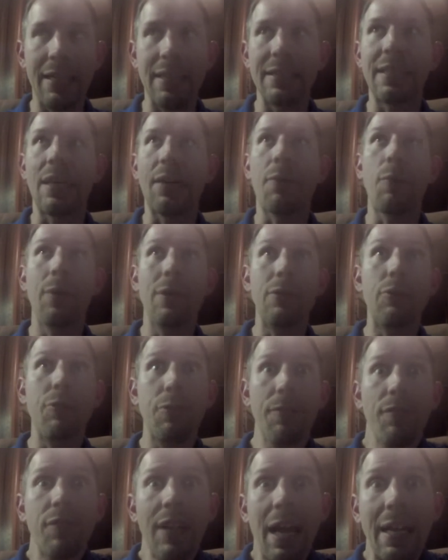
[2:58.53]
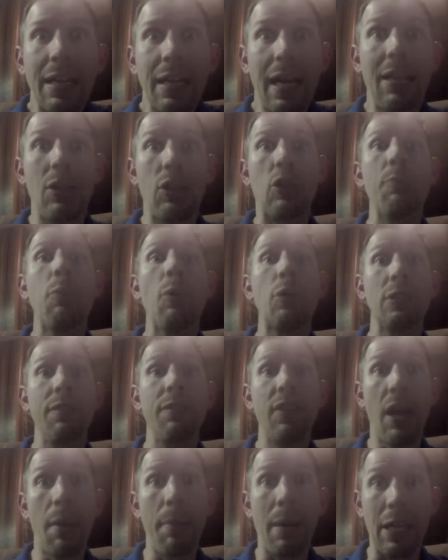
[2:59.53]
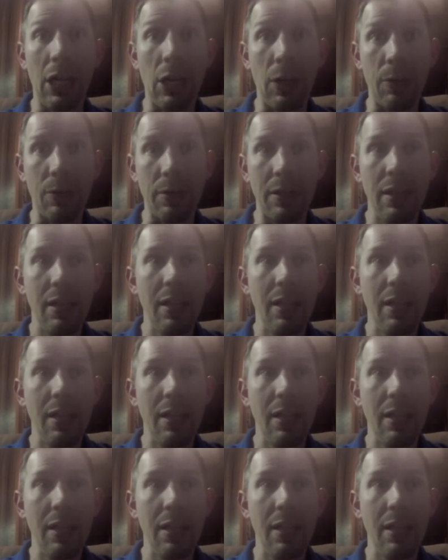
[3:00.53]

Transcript: And I was like, well, truthfully, I, I learned most of it on my own.